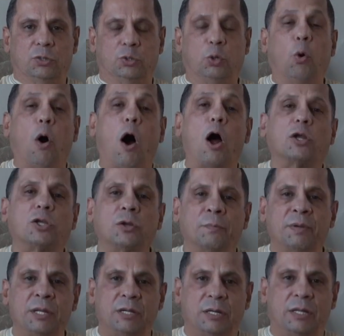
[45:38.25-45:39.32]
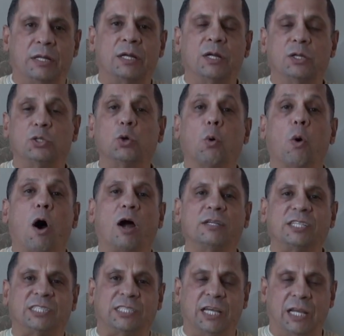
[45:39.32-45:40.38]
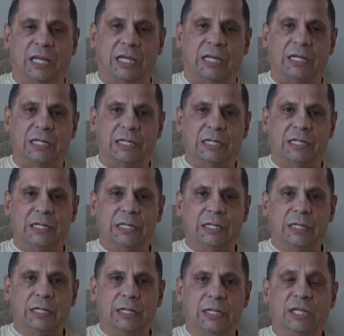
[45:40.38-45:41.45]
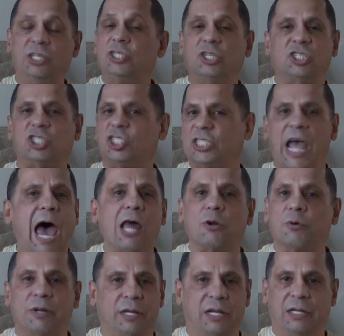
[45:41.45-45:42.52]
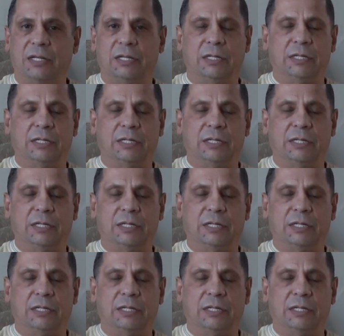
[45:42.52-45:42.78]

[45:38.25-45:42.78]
to our community, to our city. He just shattered it.